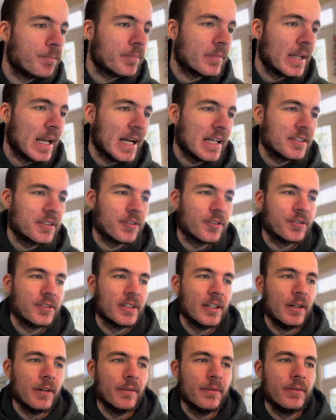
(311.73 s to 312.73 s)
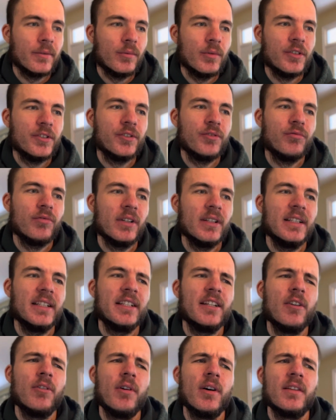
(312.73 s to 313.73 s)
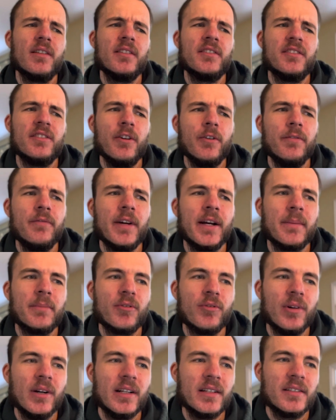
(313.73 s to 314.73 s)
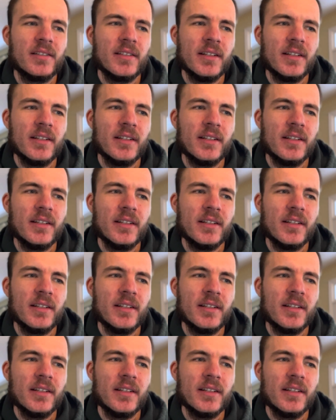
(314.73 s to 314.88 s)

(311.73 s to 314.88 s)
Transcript: Ask yourself, would you really go on this NoFap quest